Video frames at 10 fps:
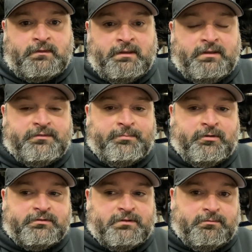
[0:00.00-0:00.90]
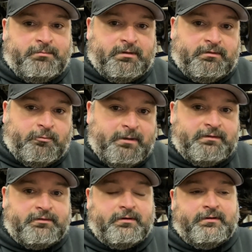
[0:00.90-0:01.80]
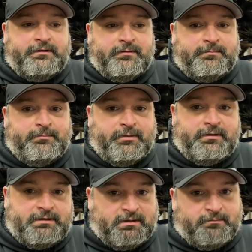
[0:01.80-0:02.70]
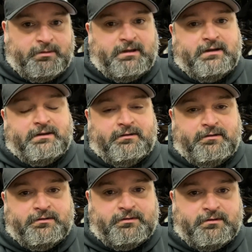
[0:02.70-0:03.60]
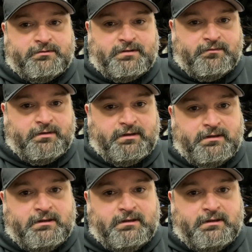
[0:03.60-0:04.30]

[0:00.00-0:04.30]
As opposed to building a Windsor and you're putting a dart block and all this other stuff in it.